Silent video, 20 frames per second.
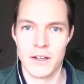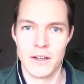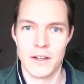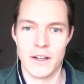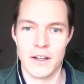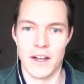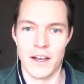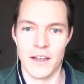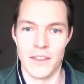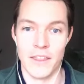
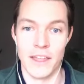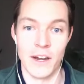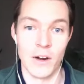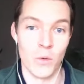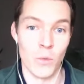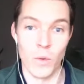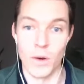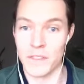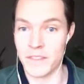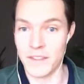Uh, they
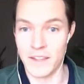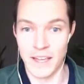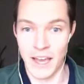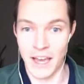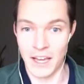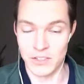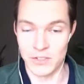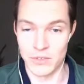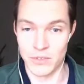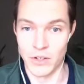don't want the
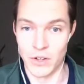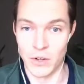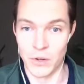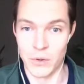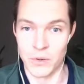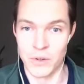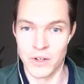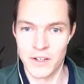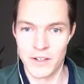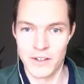cash
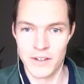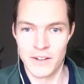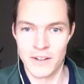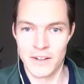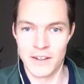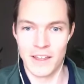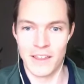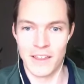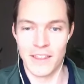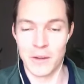flow.
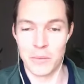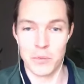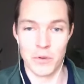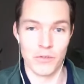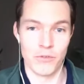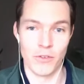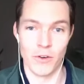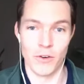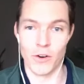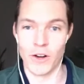They'd
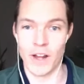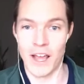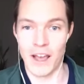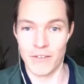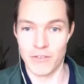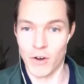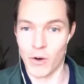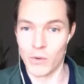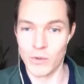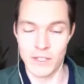prefer to
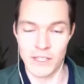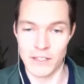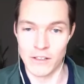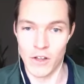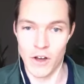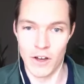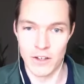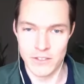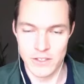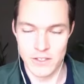have only
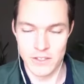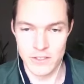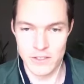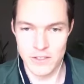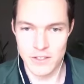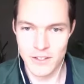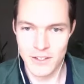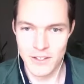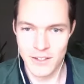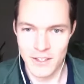
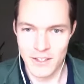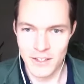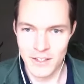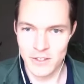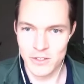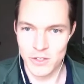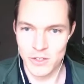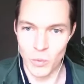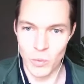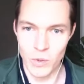losses.
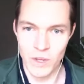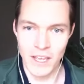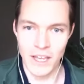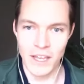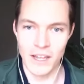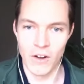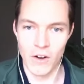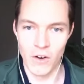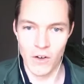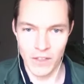So we
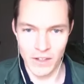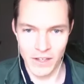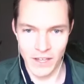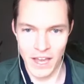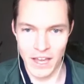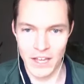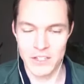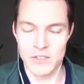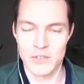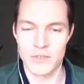get all the
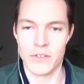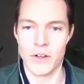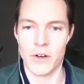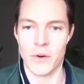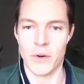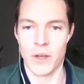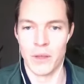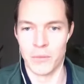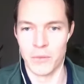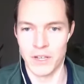cash
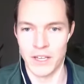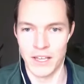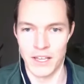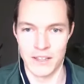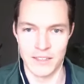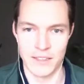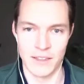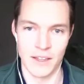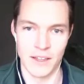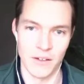flow and we
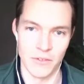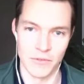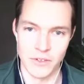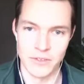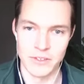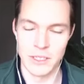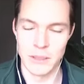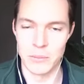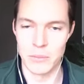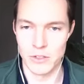get the
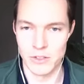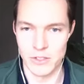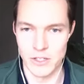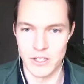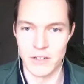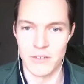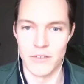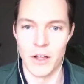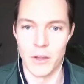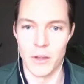
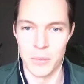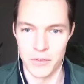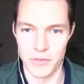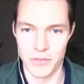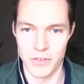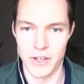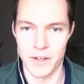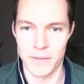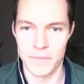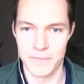15% developer
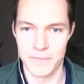fee.